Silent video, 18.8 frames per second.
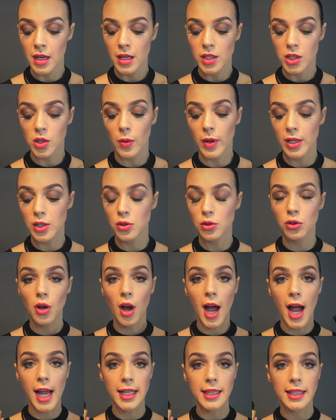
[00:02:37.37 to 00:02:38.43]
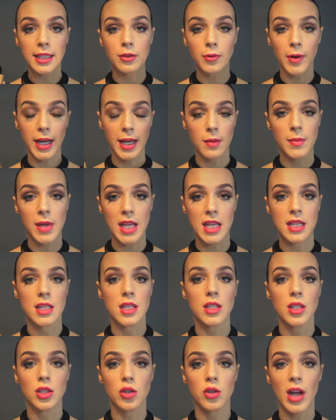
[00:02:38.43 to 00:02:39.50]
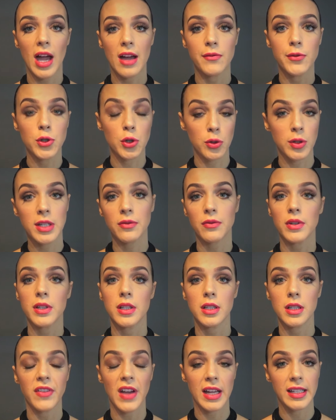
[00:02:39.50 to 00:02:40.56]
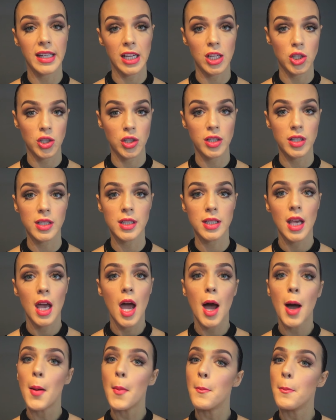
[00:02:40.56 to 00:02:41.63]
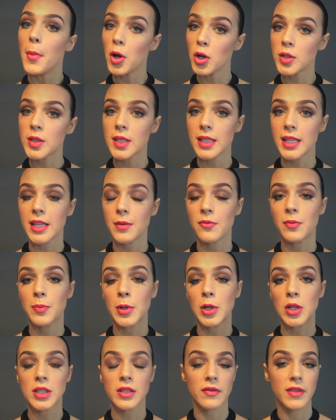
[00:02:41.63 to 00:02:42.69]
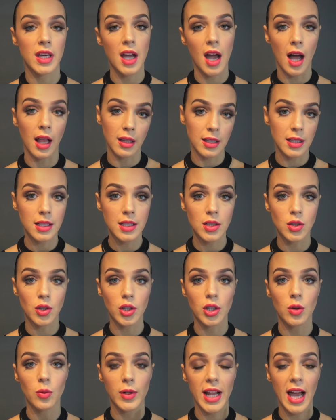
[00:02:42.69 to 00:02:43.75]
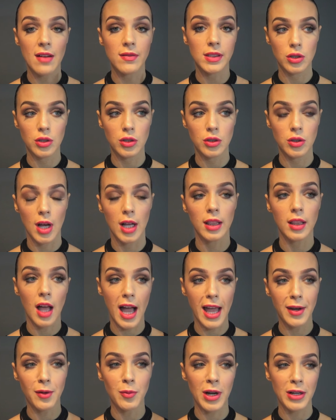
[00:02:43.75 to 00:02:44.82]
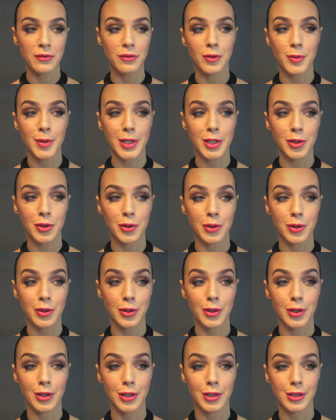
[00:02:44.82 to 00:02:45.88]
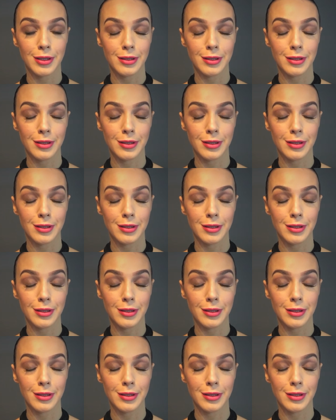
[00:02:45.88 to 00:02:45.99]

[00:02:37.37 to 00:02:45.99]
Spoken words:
So I do highly recommend you have 2 different foundations, mostly because of the colors. So you want to have a lighter one for when you're